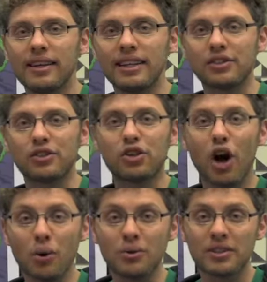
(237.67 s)
It's
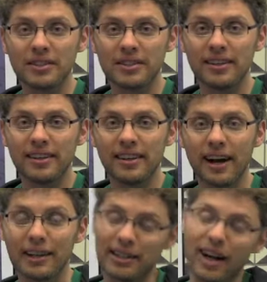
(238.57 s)
tote,
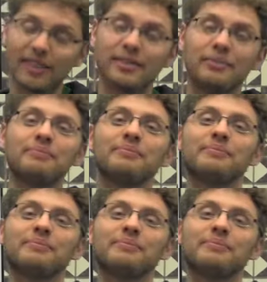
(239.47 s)
alias, I